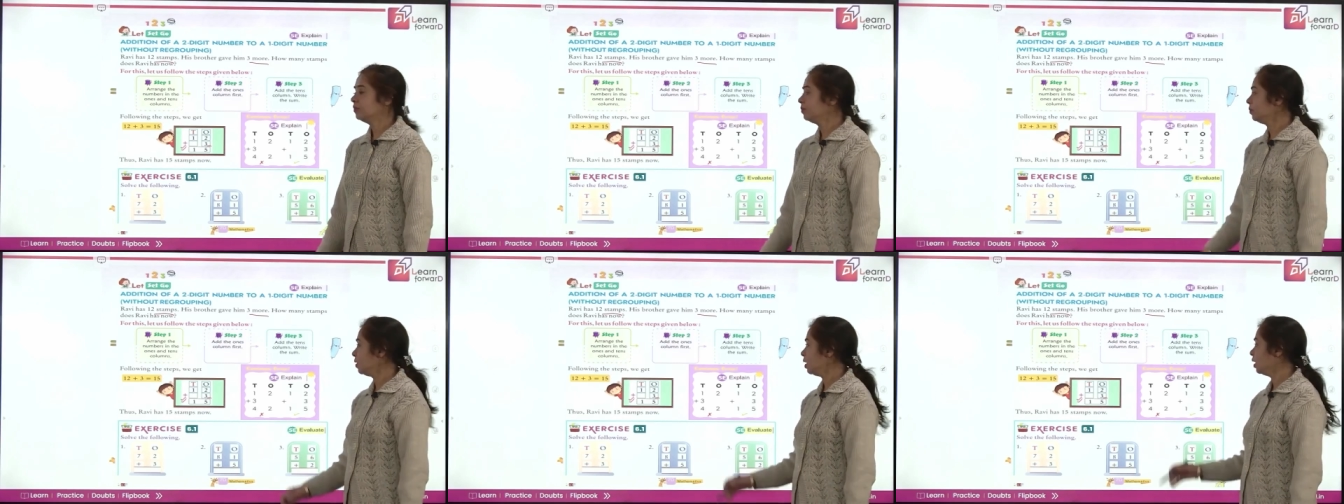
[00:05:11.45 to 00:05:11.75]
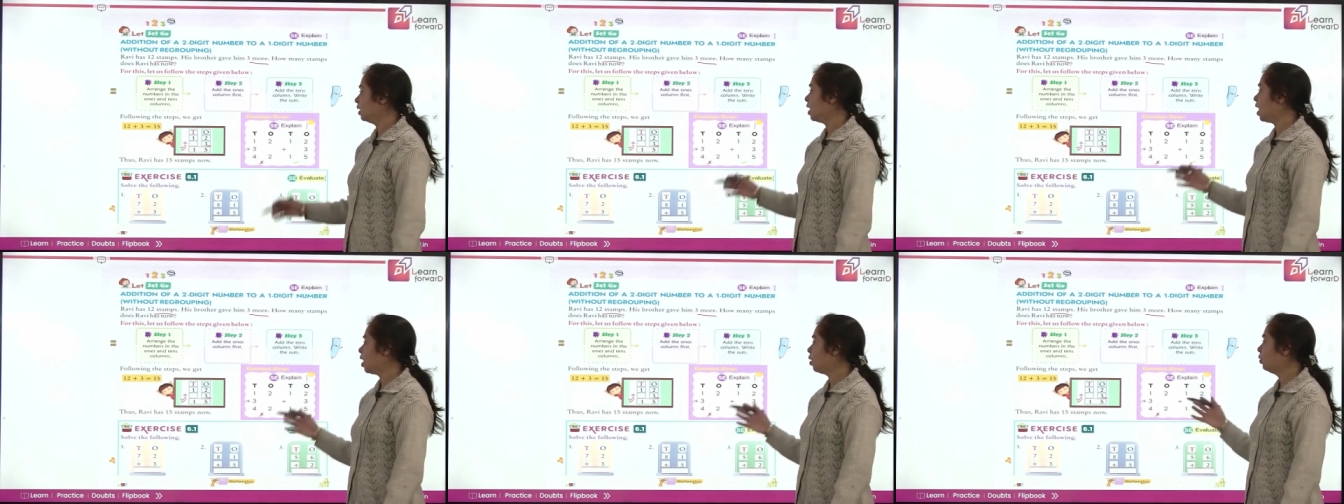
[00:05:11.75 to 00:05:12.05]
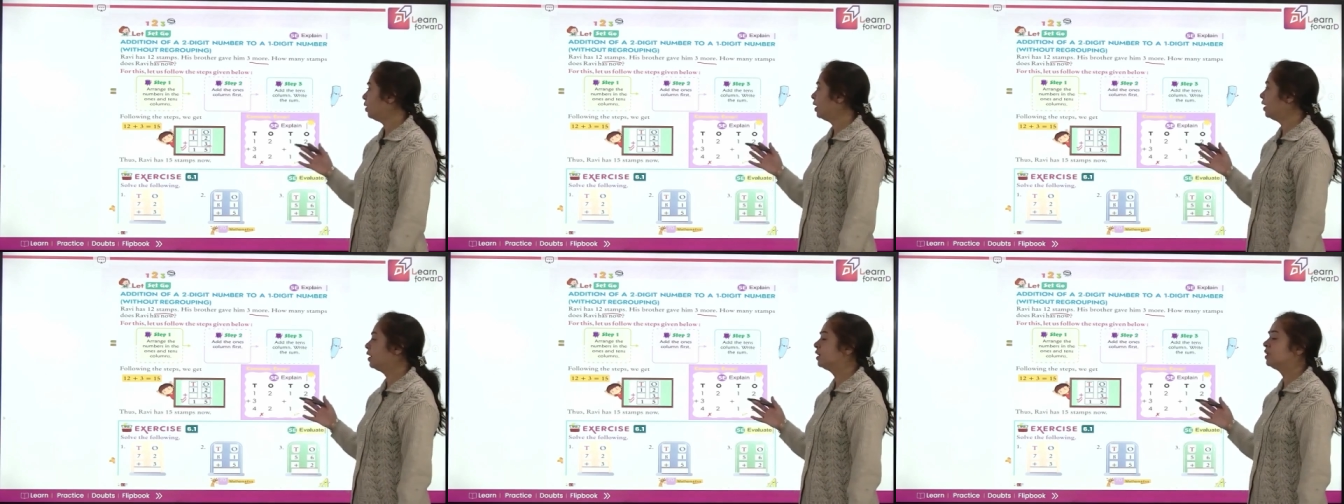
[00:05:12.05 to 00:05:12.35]
Now
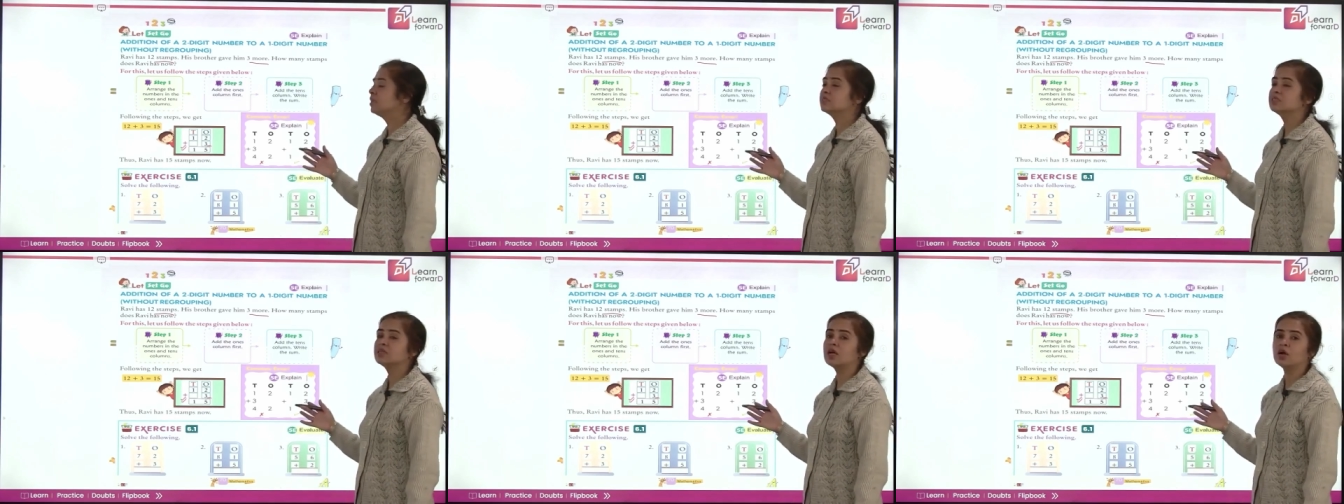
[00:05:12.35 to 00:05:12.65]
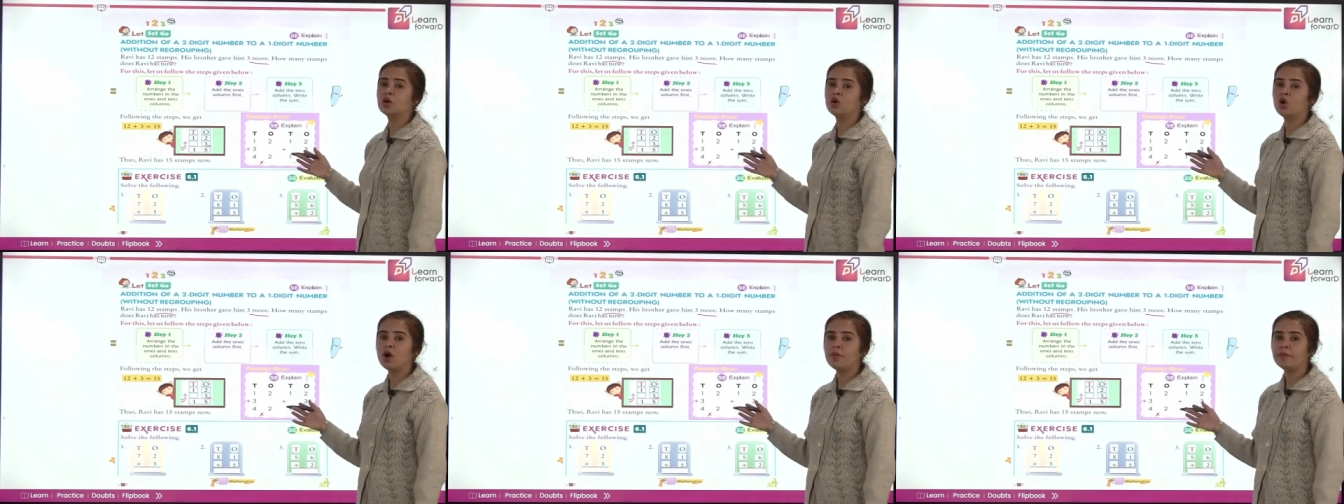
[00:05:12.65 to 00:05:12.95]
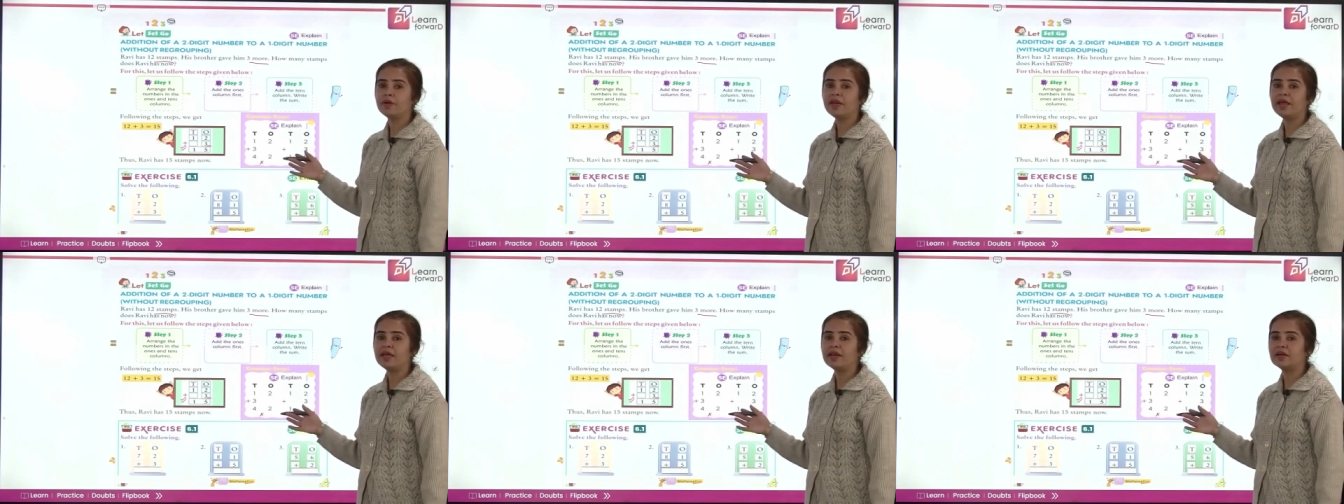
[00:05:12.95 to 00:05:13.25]
here is a common
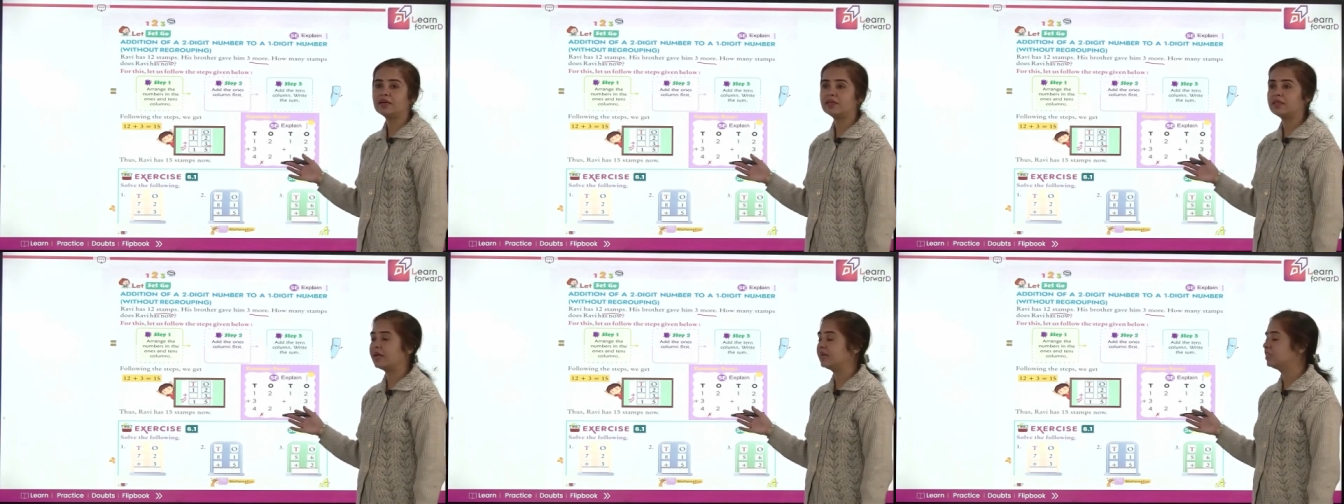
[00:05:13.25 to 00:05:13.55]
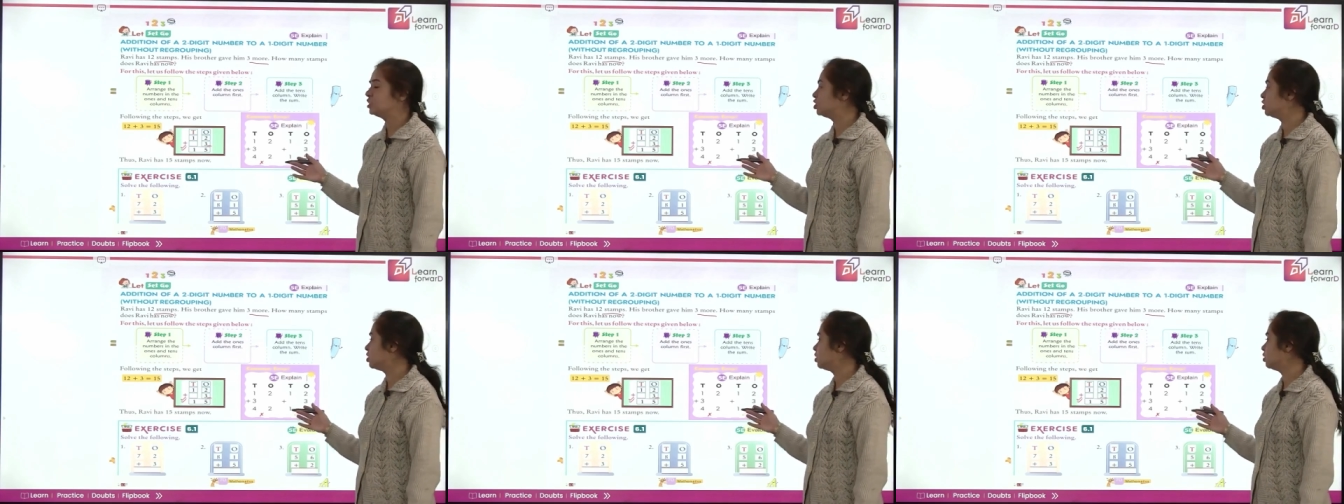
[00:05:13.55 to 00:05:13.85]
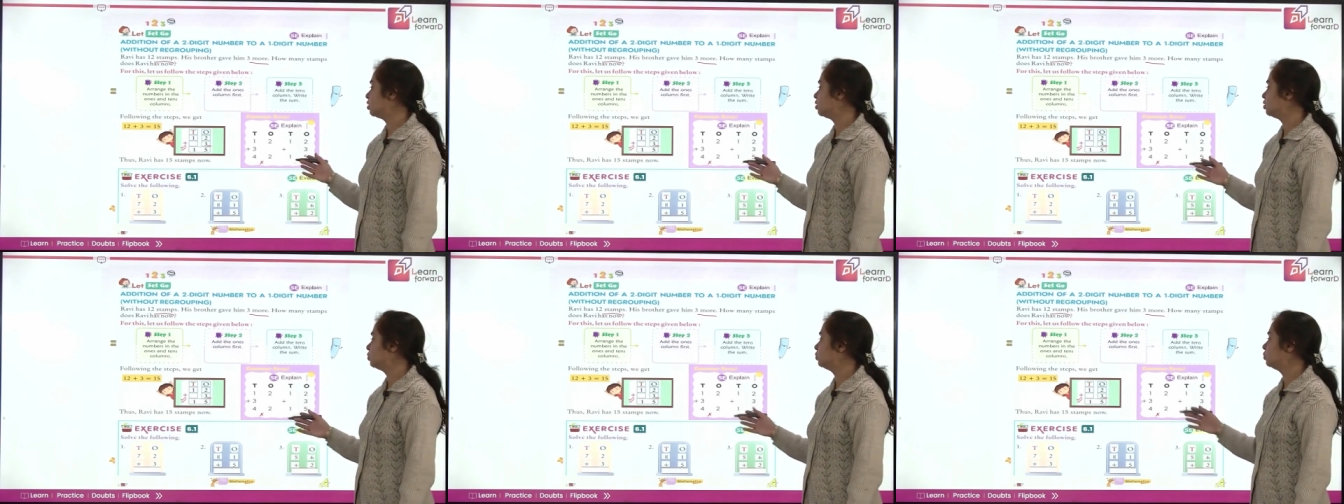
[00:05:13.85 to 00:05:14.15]
error that children
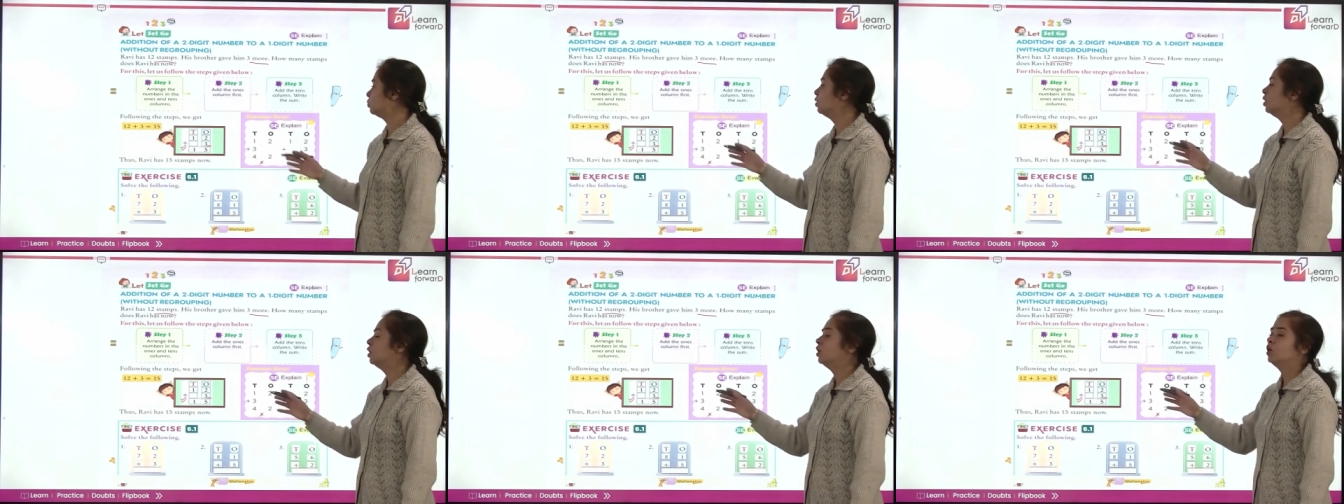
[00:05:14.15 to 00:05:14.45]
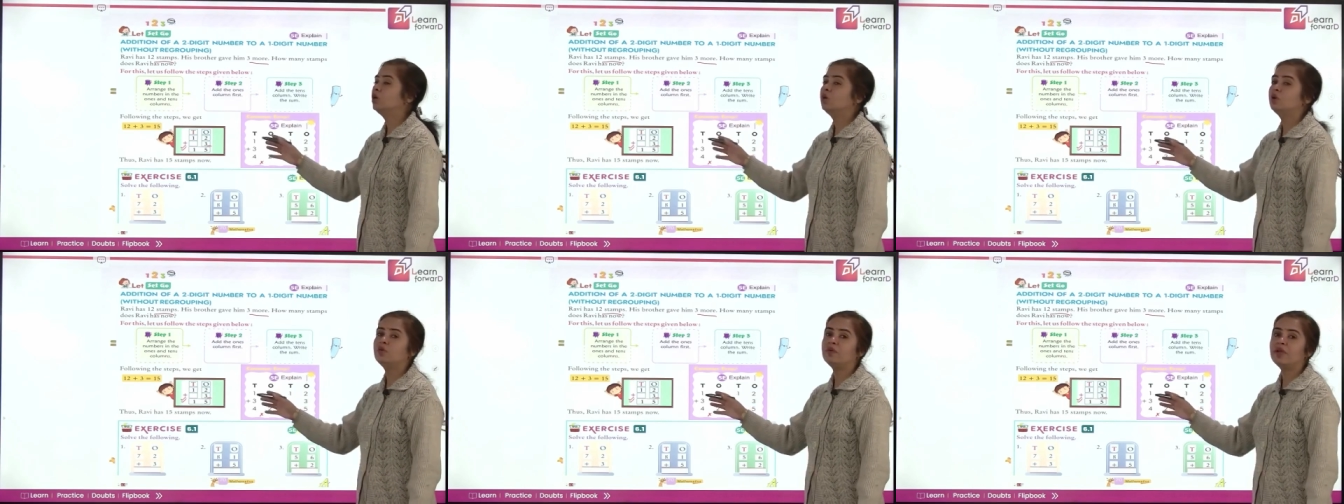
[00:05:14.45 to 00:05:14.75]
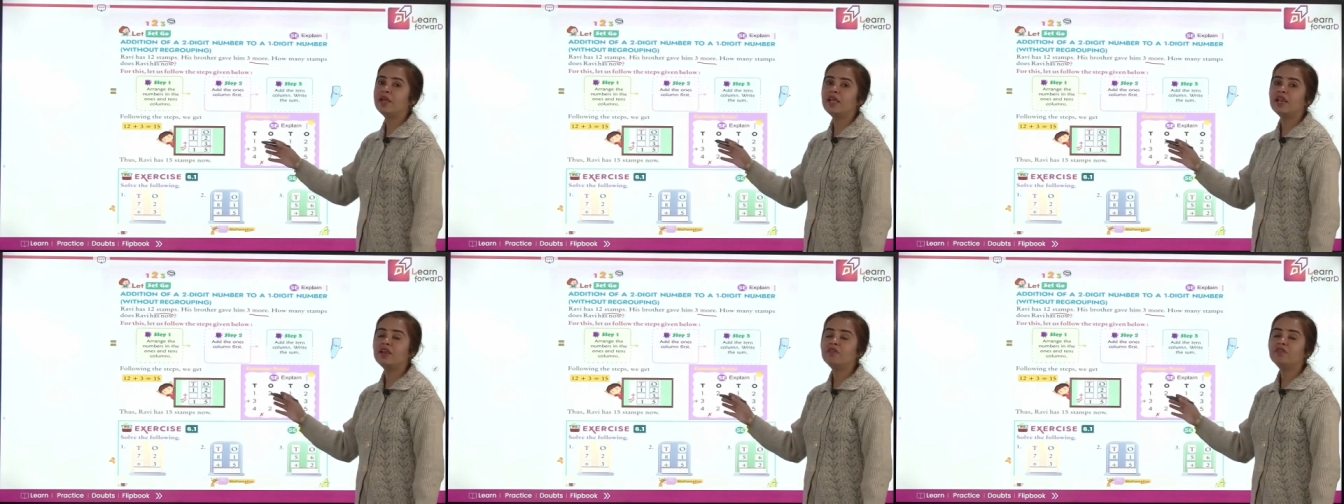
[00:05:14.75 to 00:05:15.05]
do, 12